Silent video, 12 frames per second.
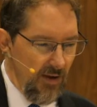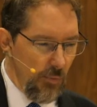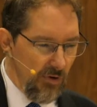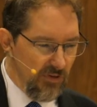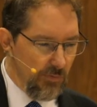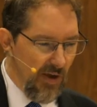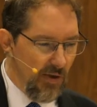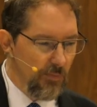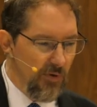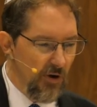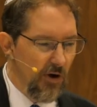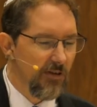It was
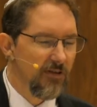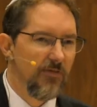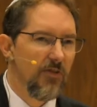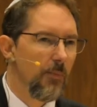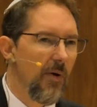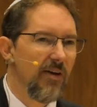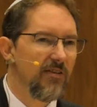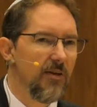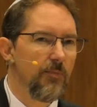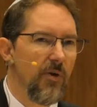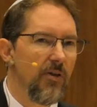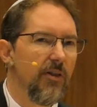meant because of the
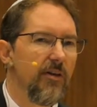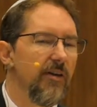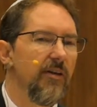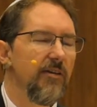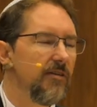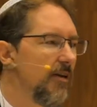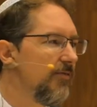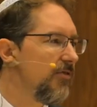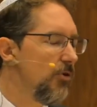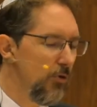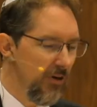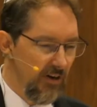possibilities of
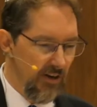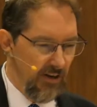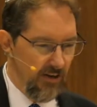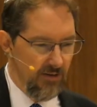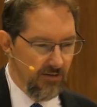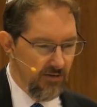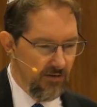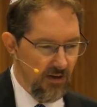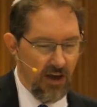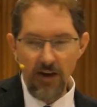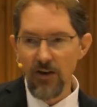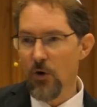unity
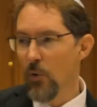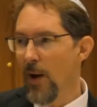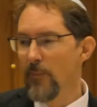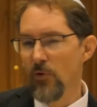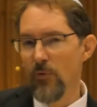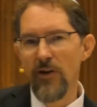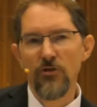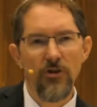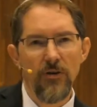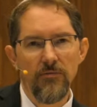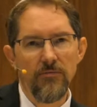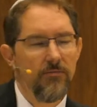and
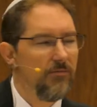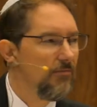cooperation